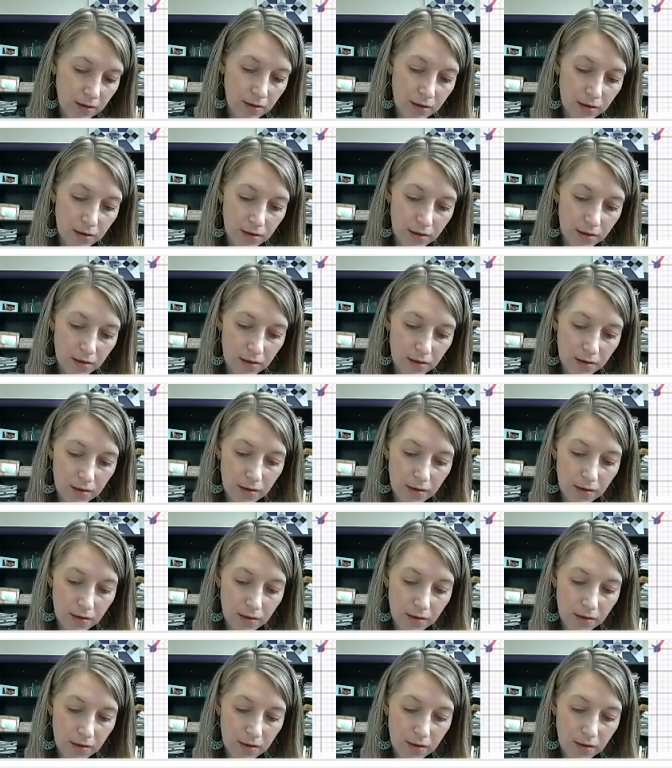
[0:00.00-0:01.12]

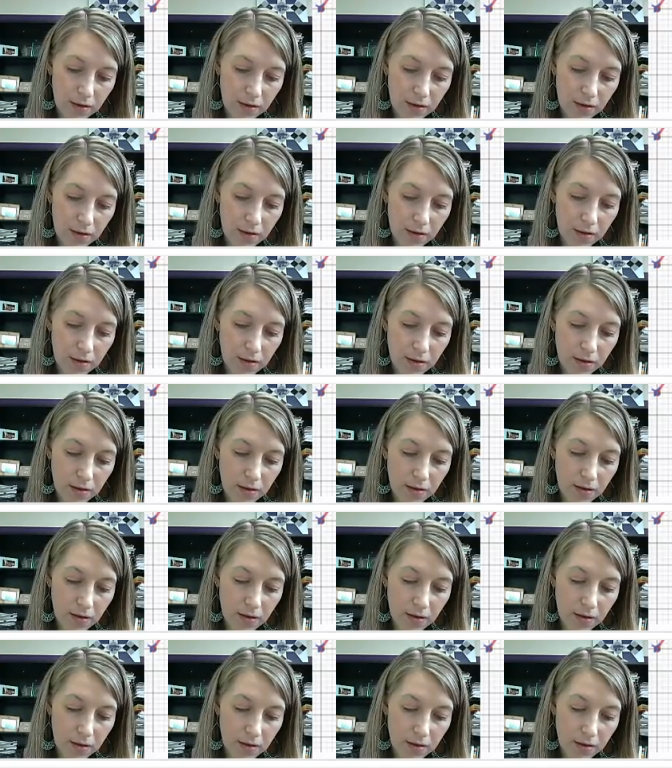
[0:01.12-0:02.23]

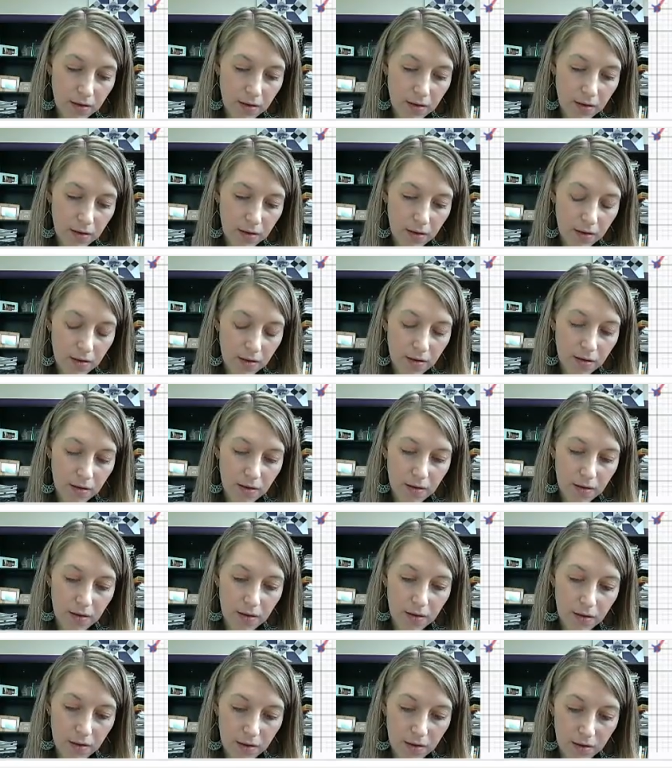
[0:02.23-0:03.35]

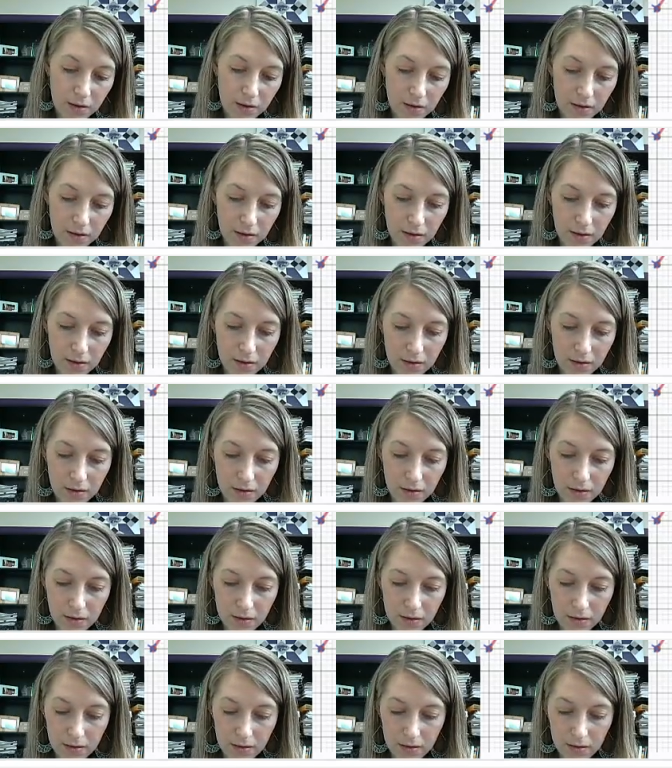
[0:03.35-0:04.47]

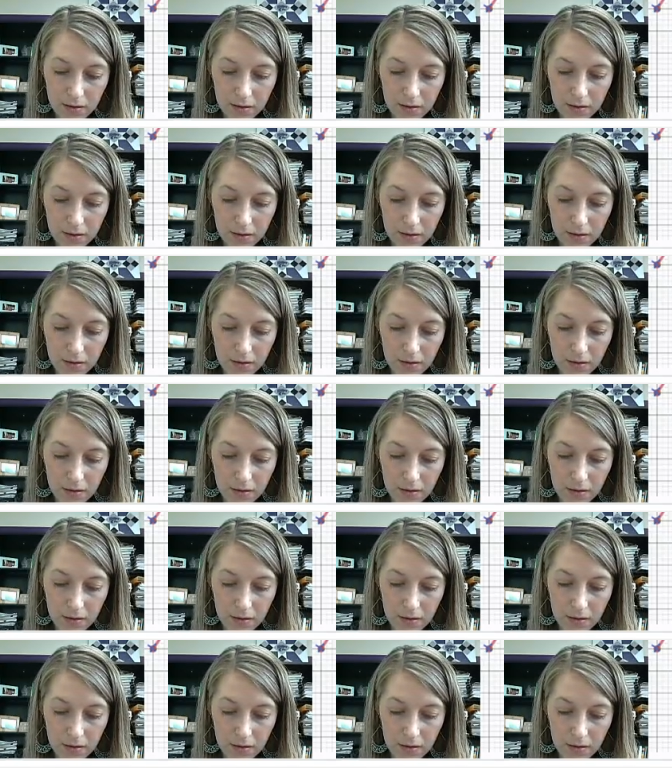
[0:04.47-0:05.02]
No one is speaking in this clip.